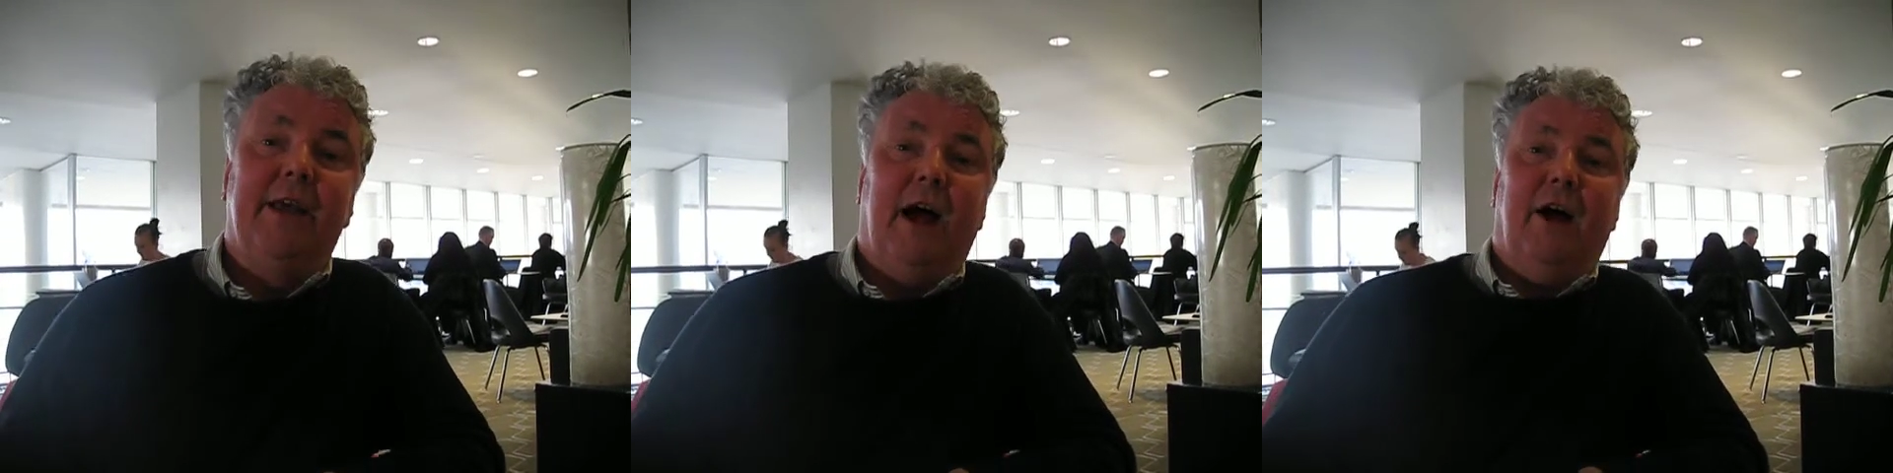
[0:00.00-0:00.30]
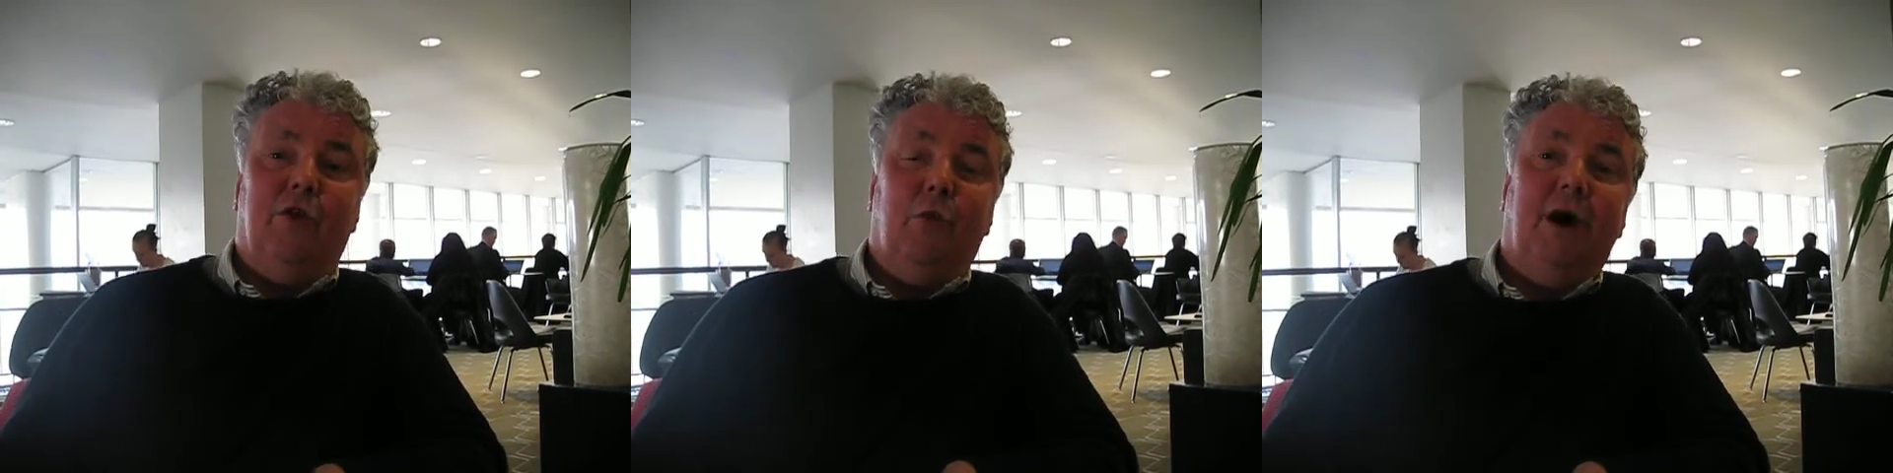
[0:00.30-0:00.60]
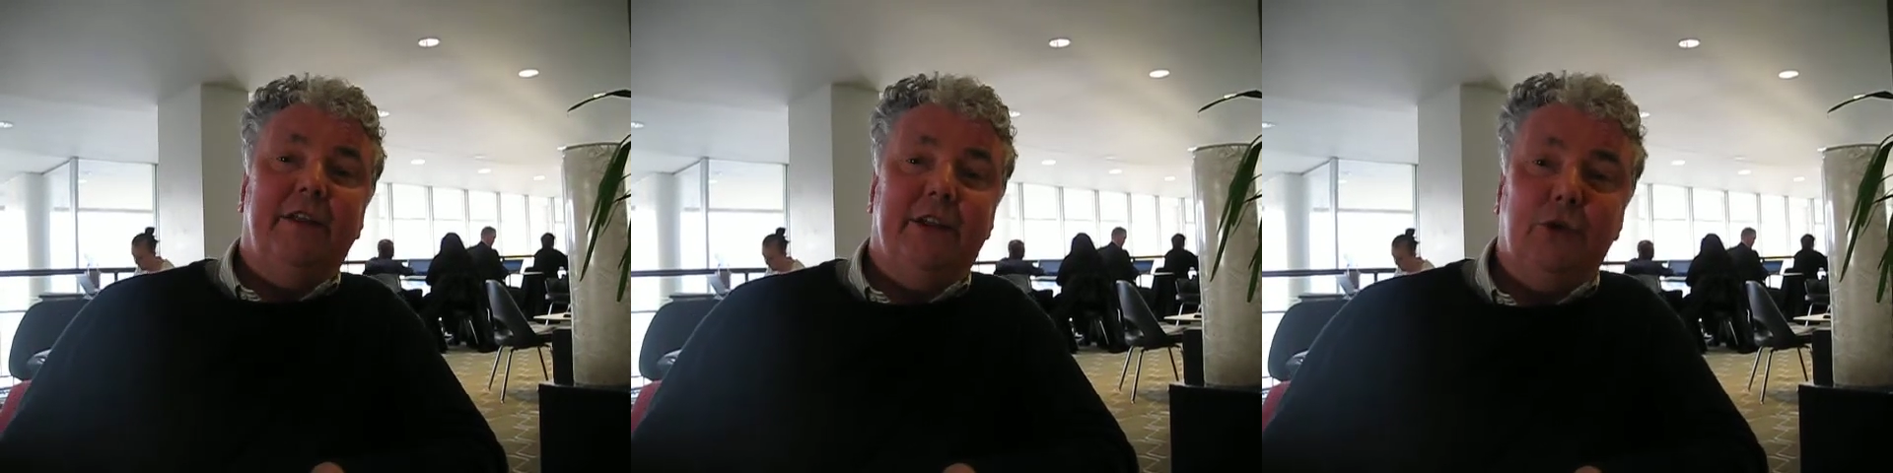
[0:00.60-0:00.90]

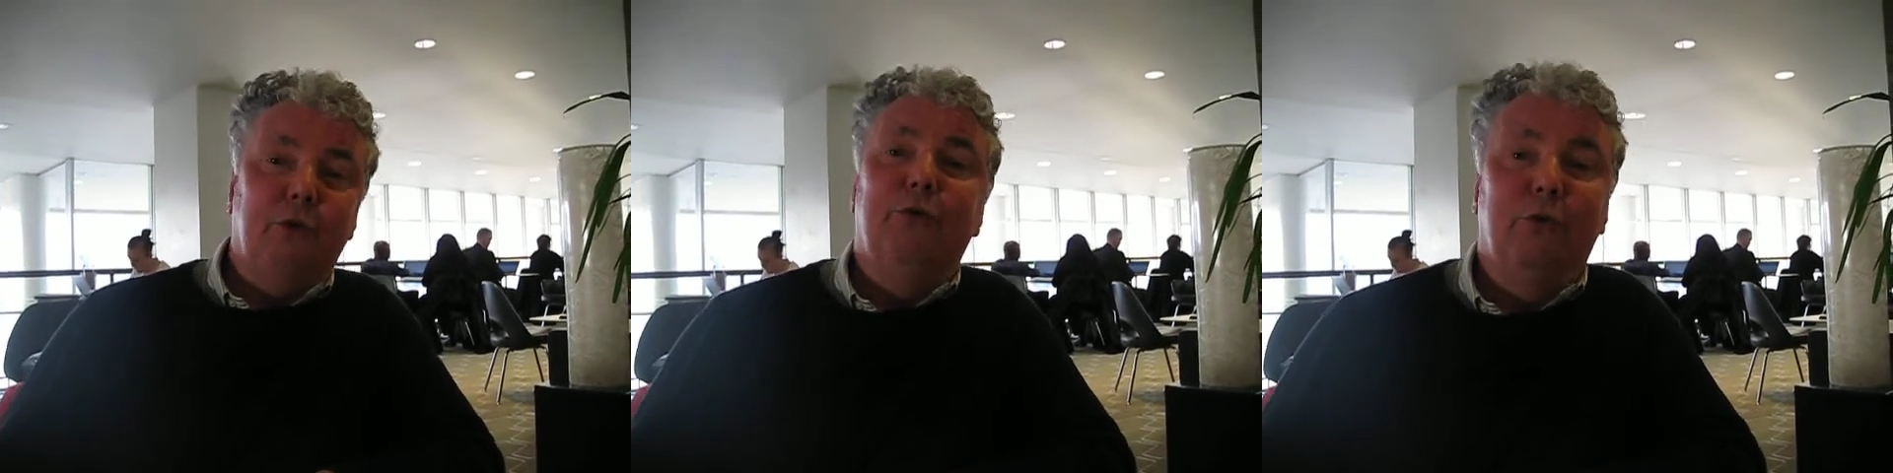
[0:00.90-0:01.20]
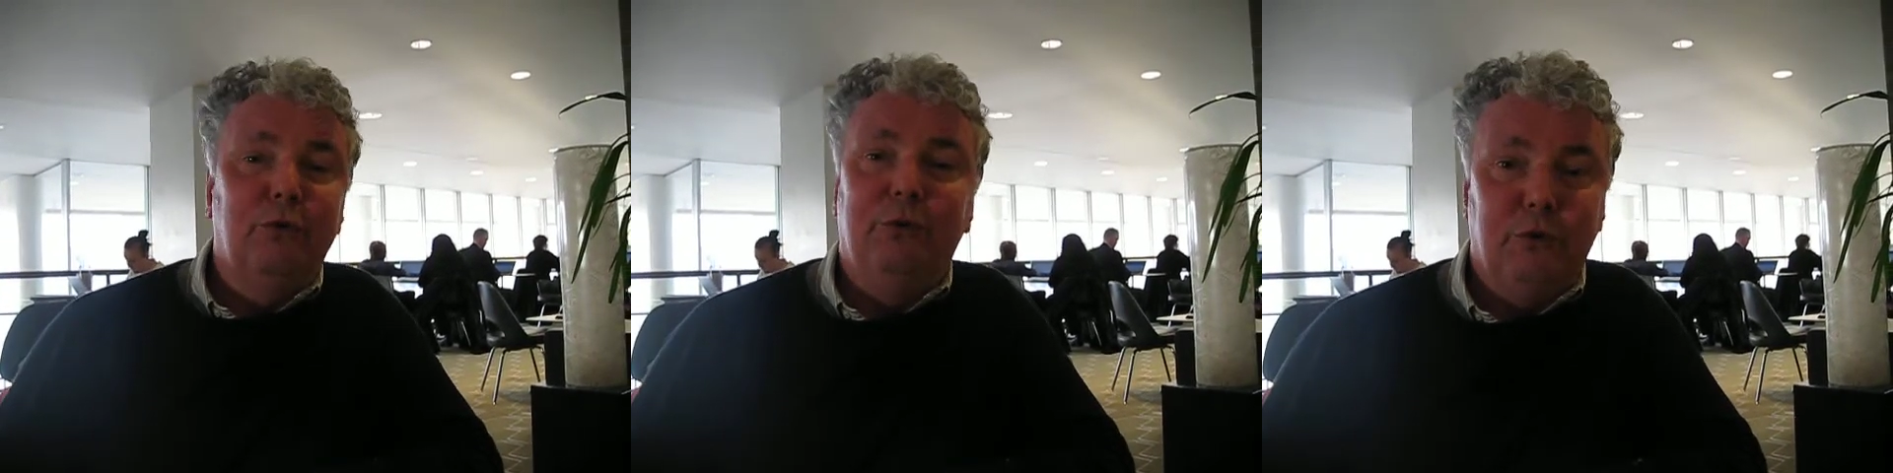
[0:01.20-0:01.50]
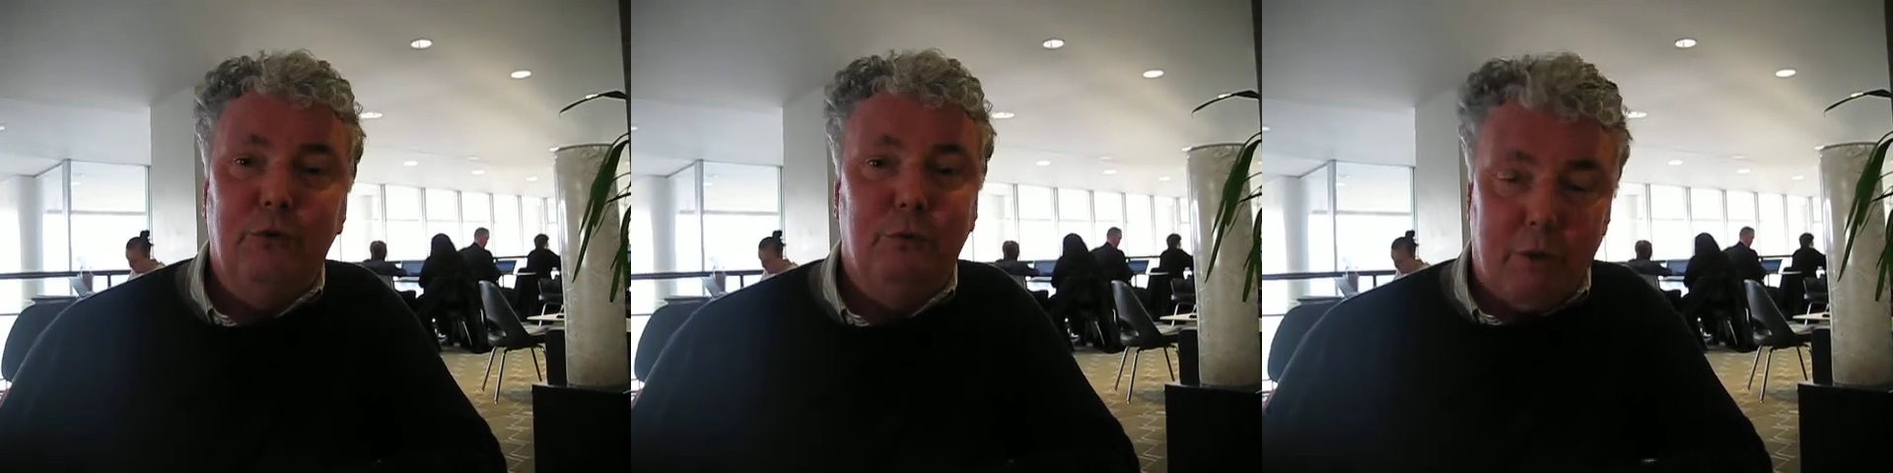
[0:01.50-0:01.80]
otherwise you
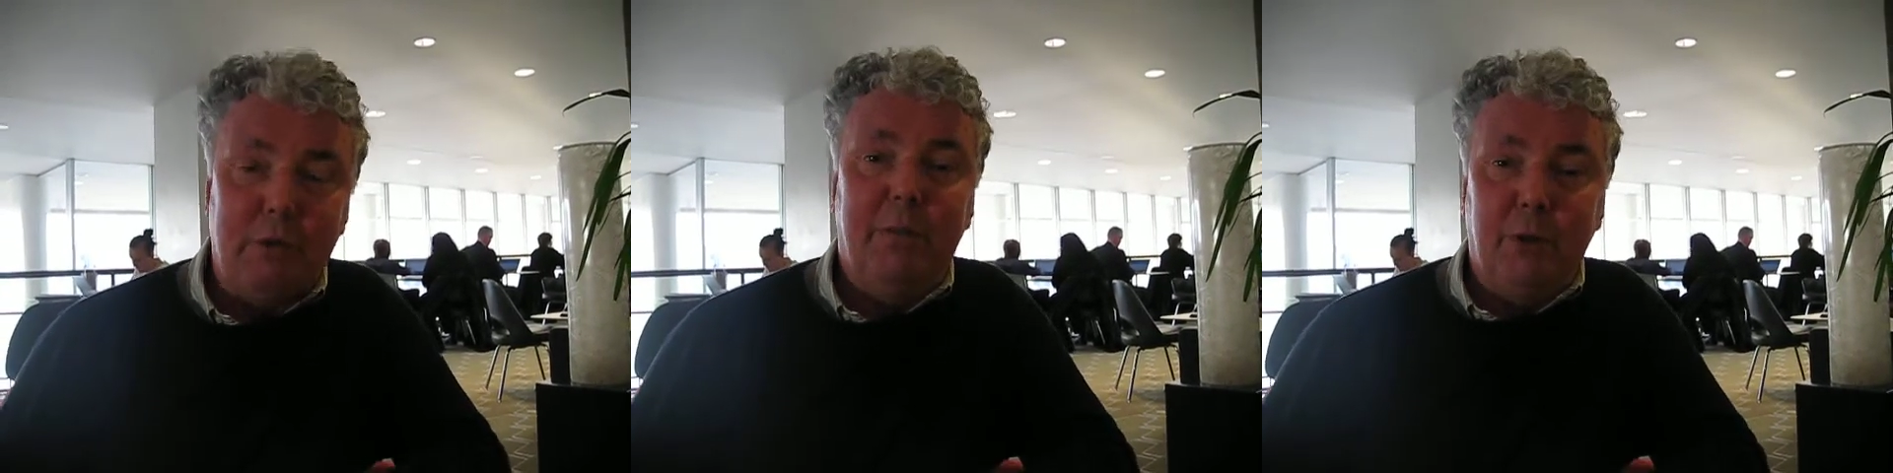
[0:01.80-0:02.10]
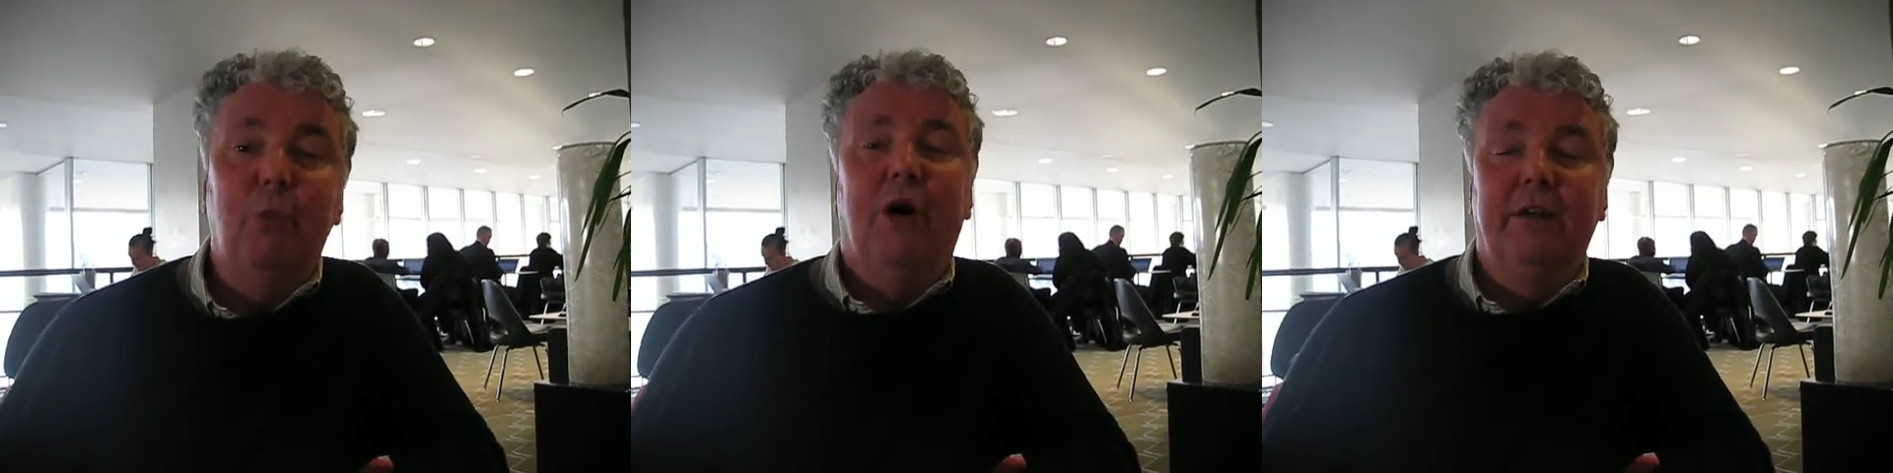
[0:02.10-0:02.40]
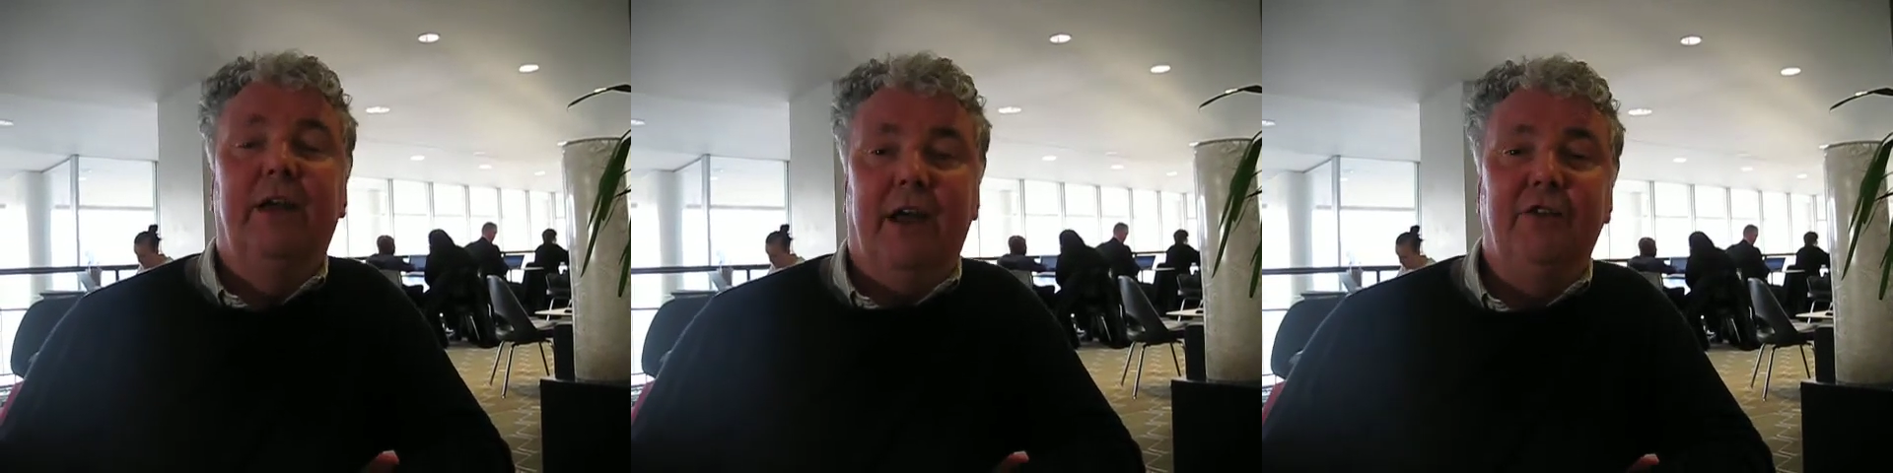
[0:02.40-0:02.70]
probably
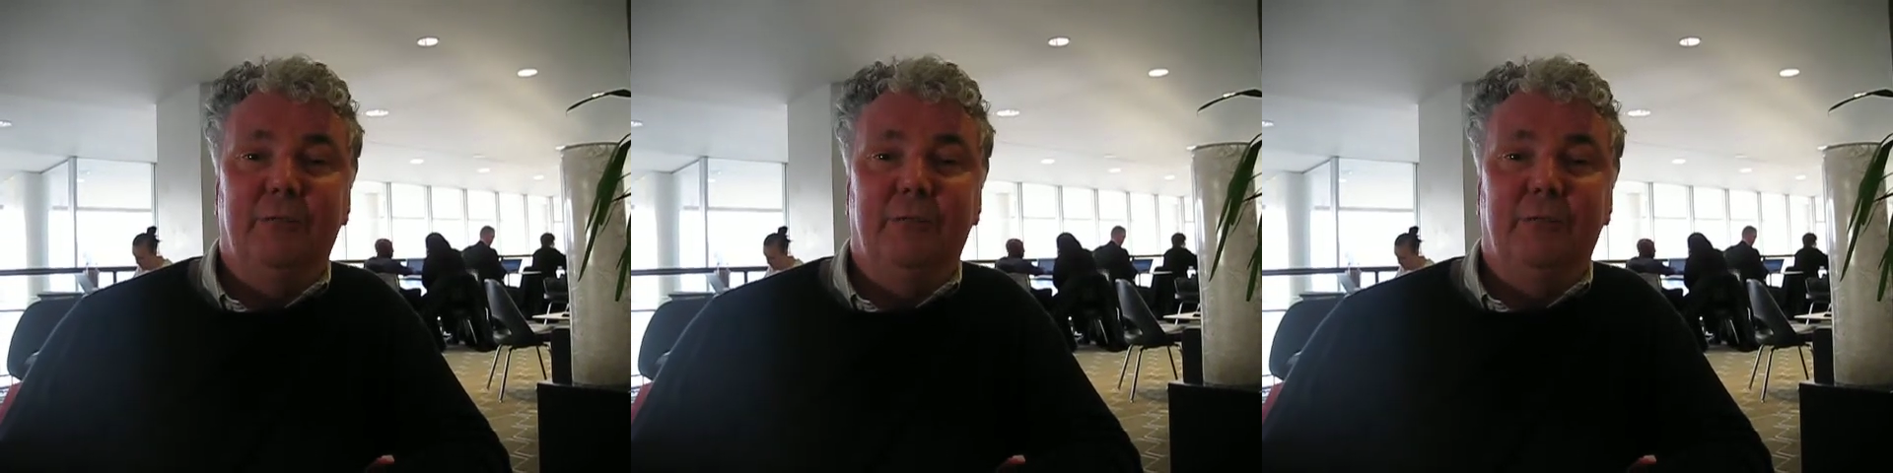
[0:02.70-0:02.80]
weren't going